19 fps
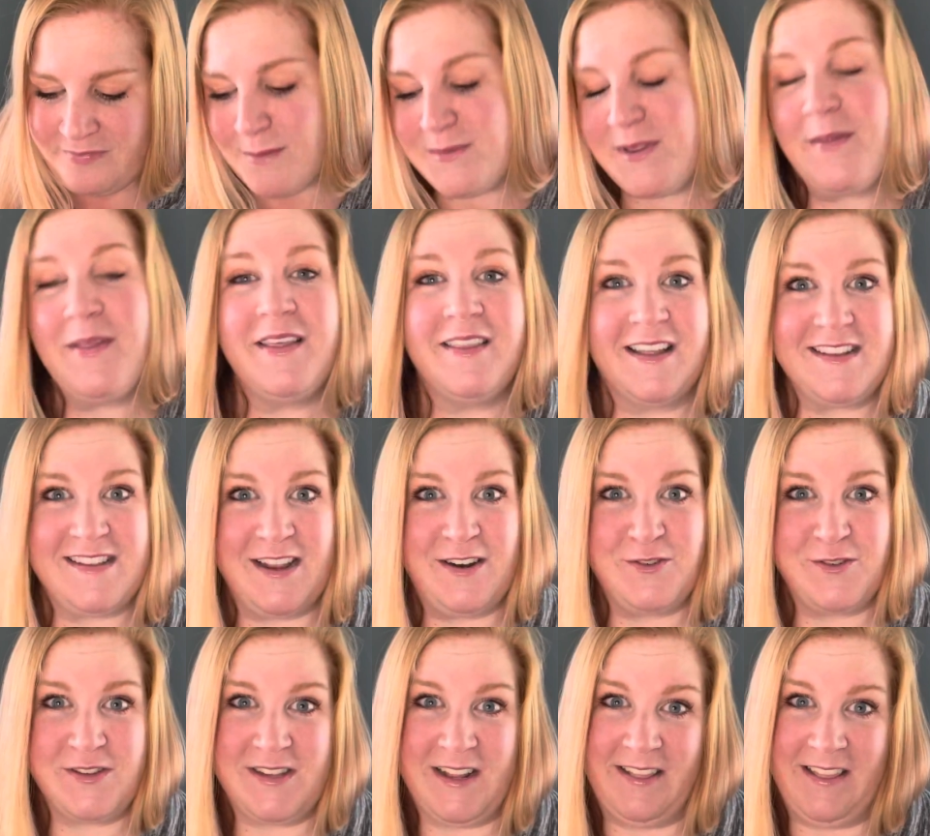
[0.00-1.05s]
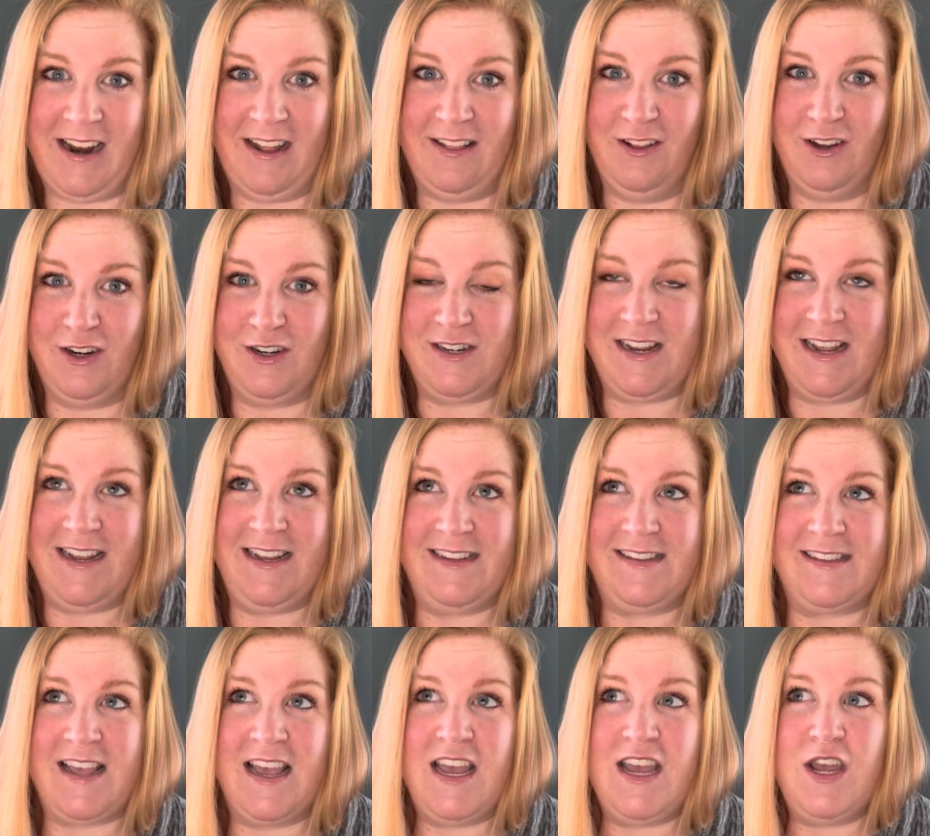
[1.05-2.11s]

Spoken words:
Something that's interesting that I learned is